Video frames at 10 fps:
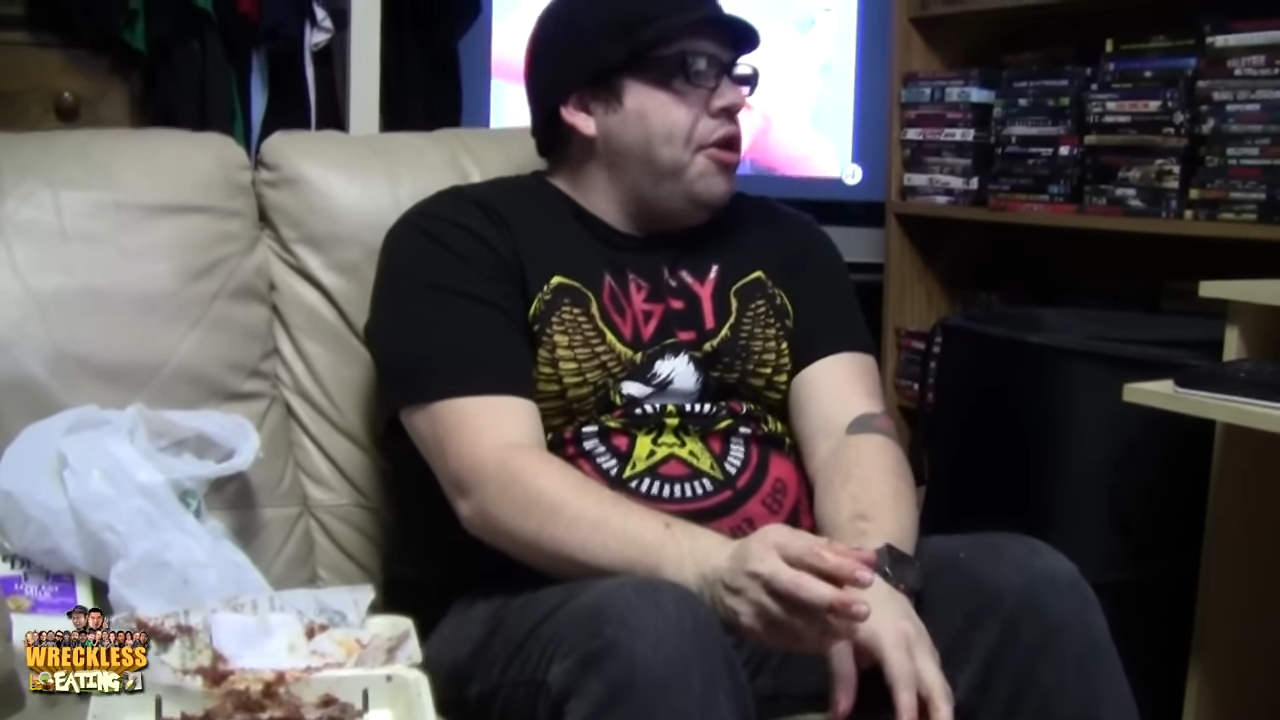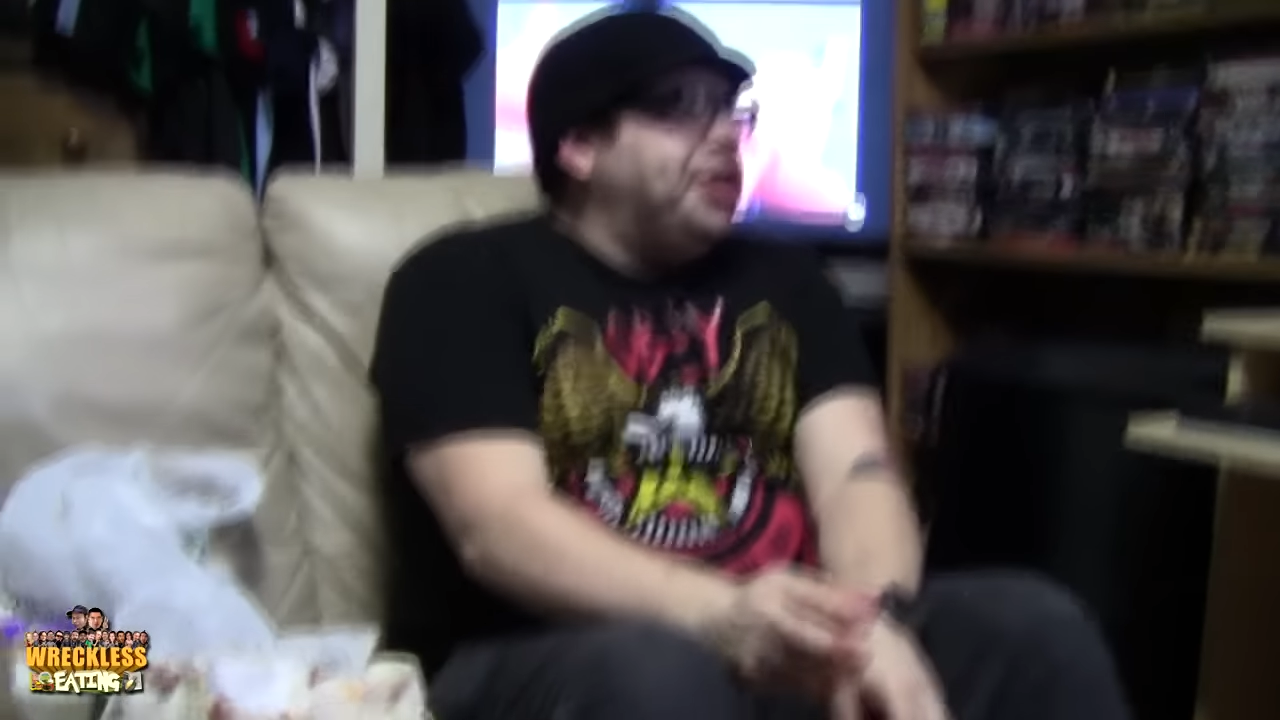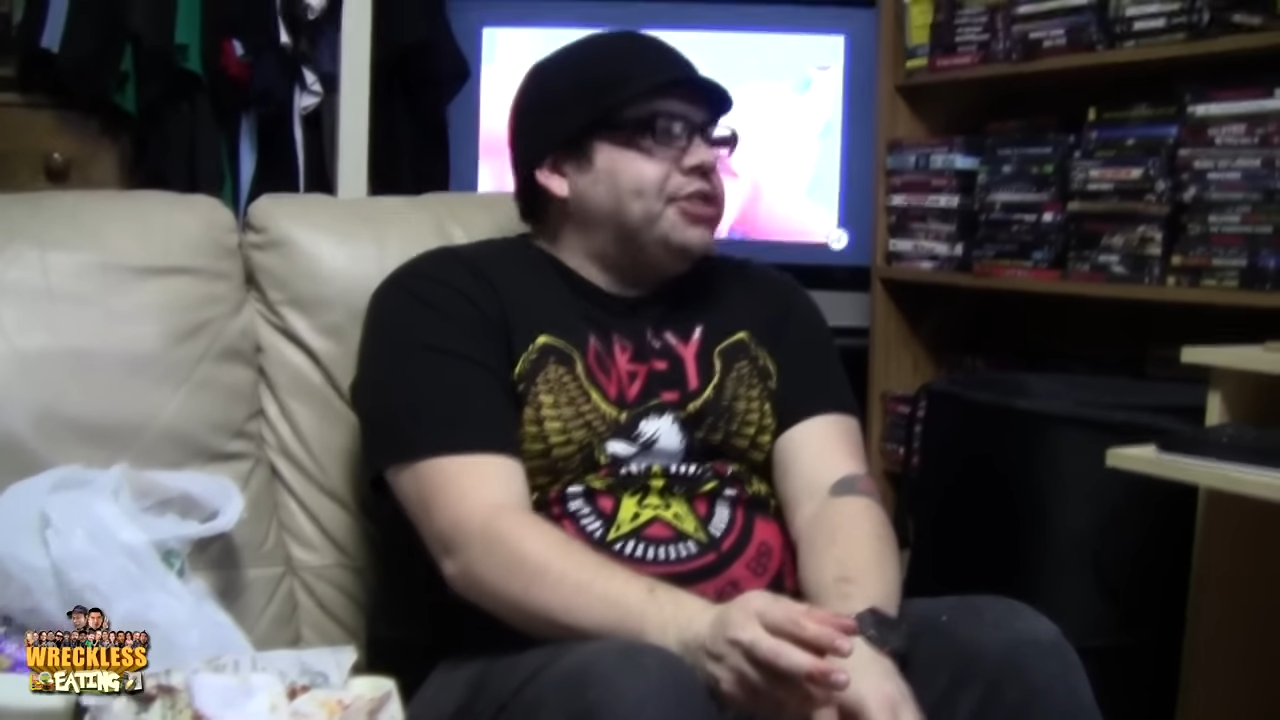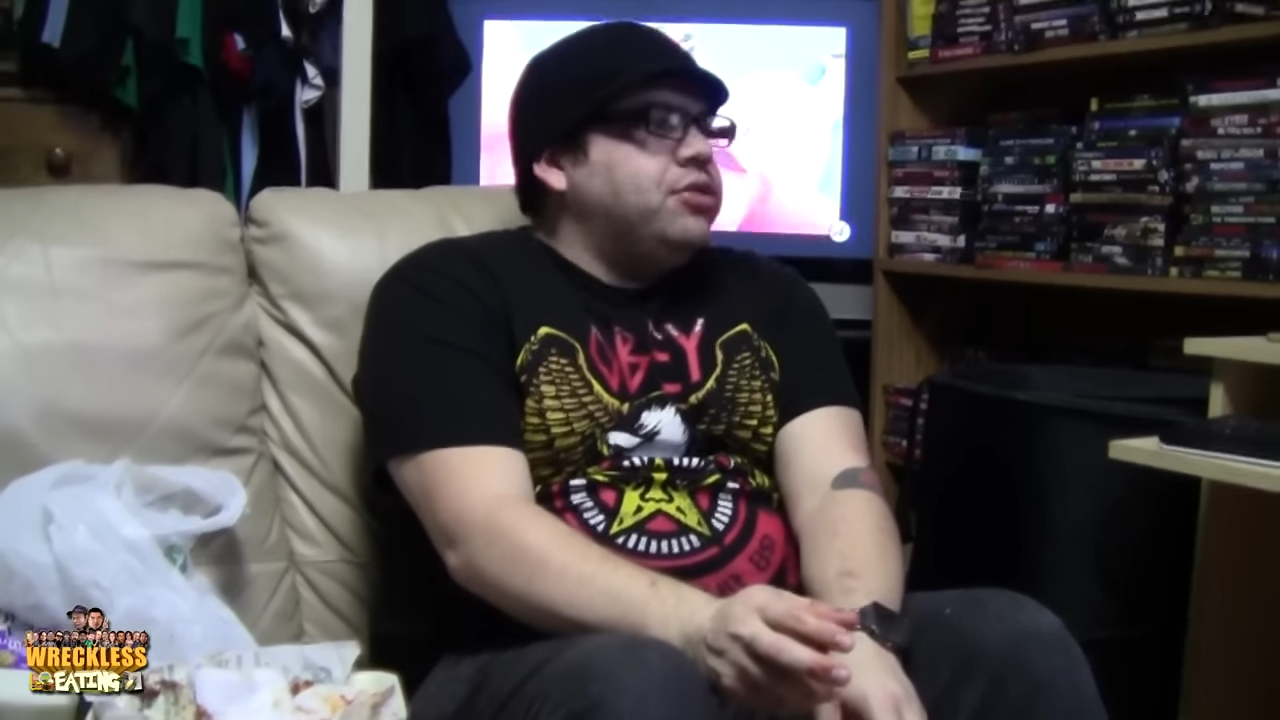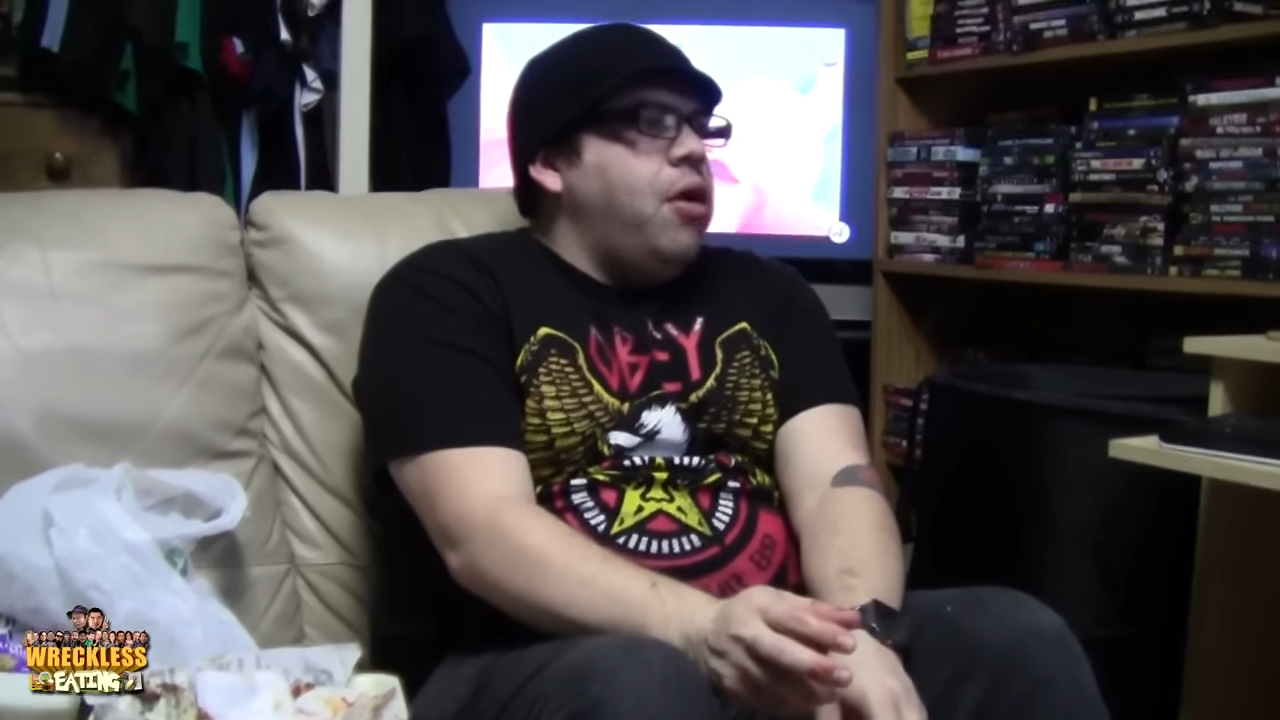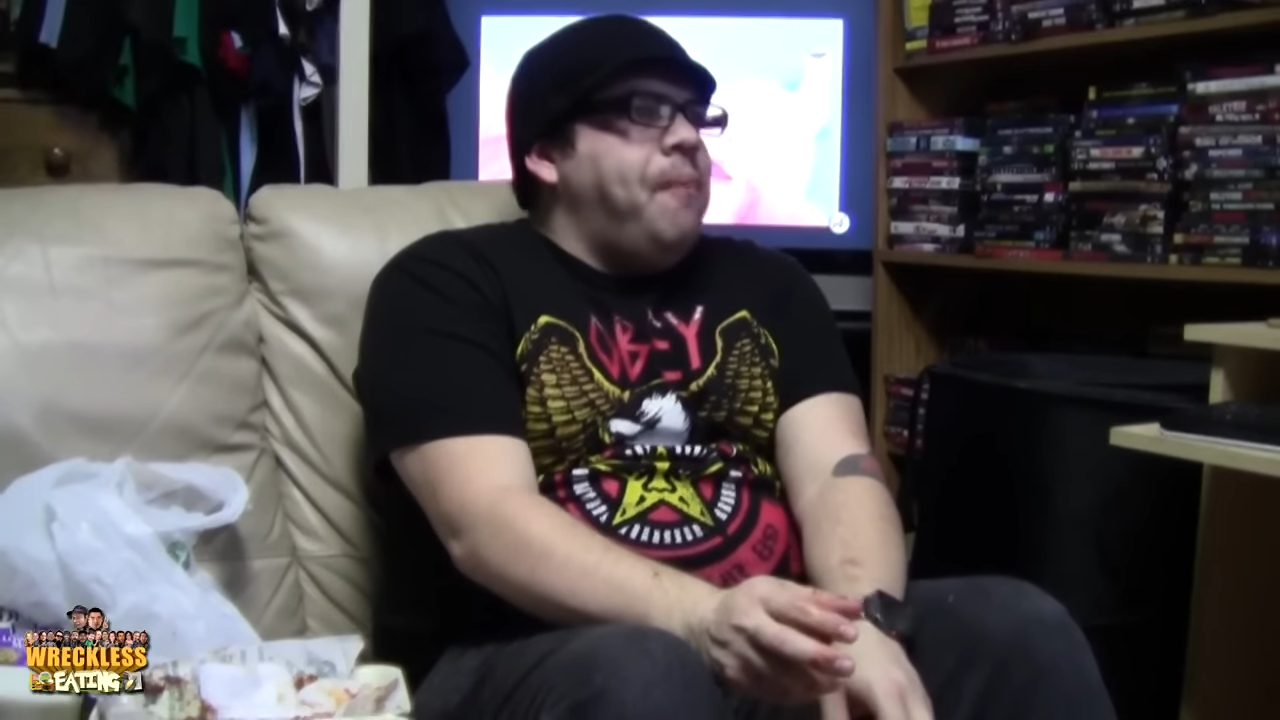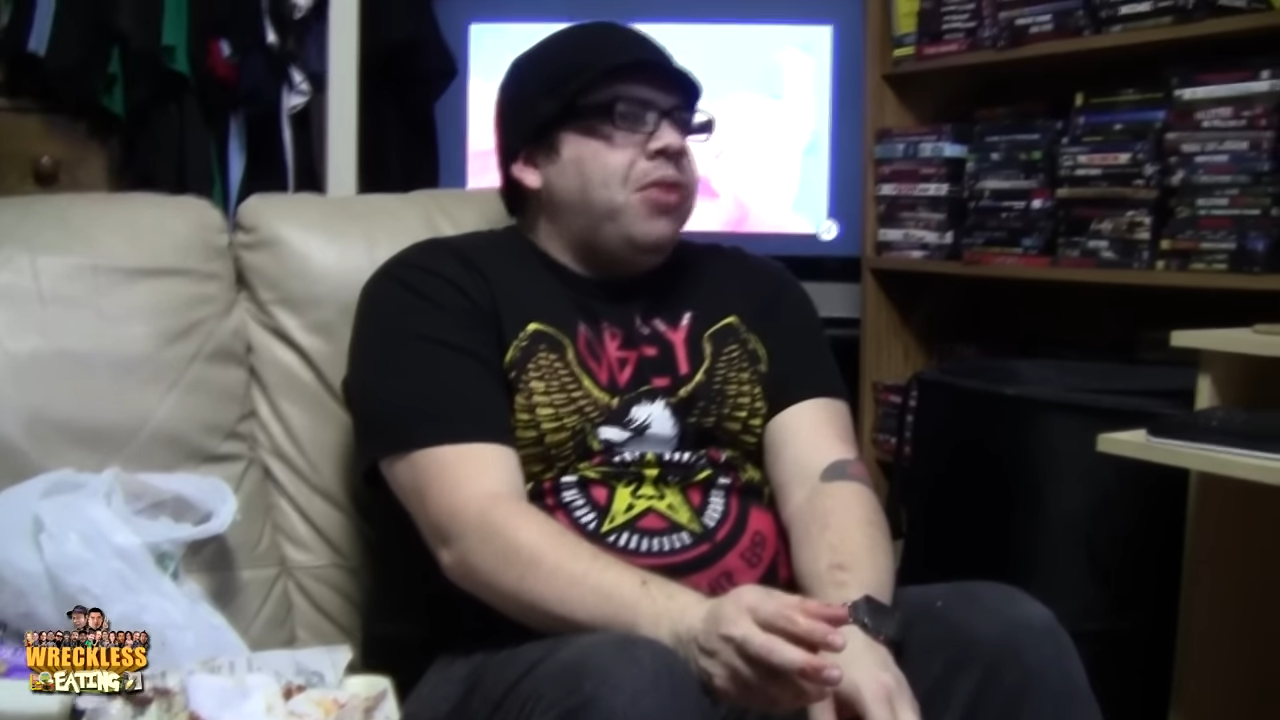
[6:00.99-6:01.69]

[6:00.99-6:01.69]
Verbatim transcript: Andrew.